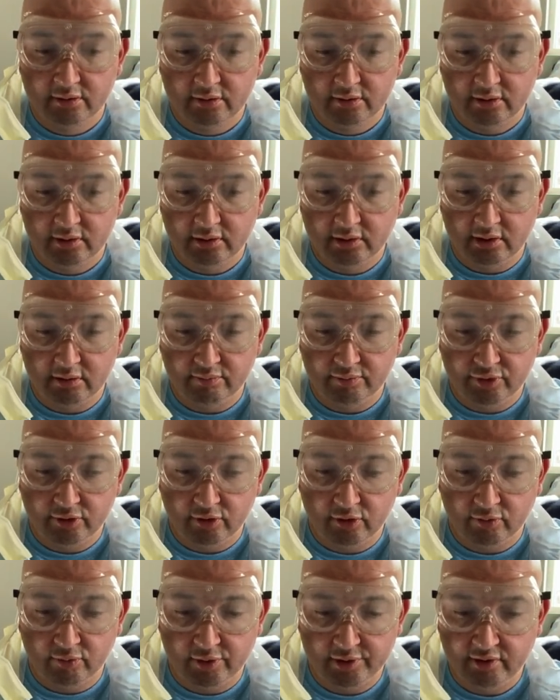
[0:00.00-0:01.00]
and then
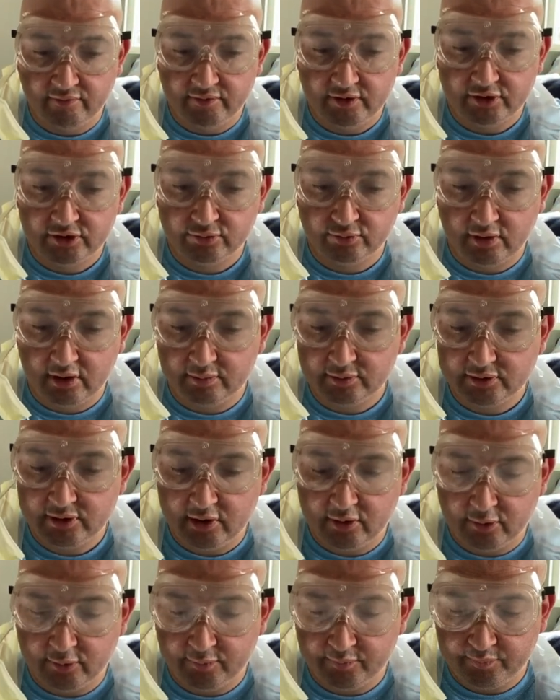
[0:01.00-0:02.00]
pull one of these swabs
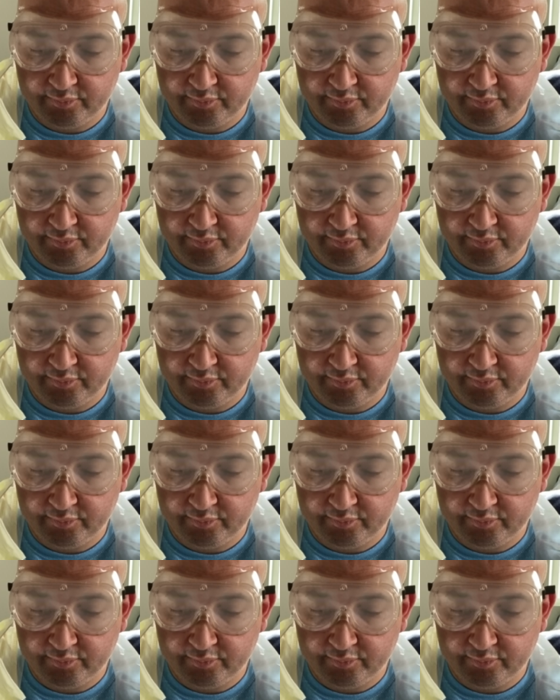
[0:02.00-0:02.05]
out.